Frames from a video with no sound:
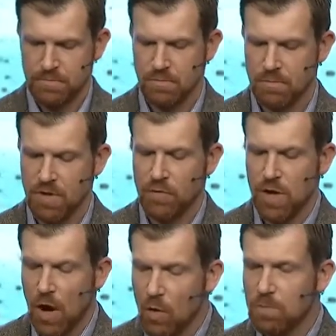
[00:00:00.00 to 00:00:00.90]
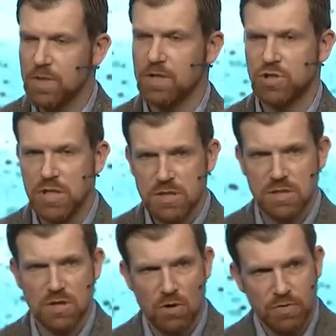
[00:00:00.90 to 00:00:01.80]
But if we hope that
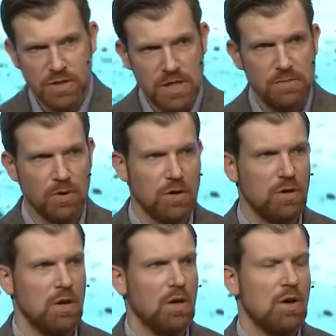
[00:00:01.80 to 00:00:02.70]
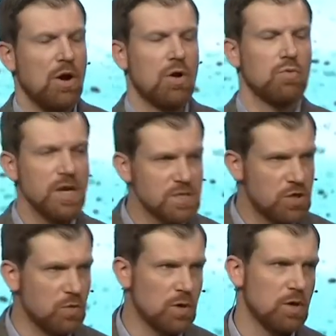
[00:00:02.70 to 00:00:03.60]
Jesus, our Redeemer, our
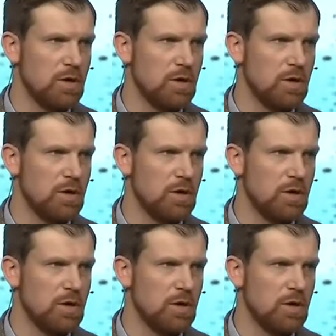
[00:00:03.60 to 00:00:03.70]
Rescuer,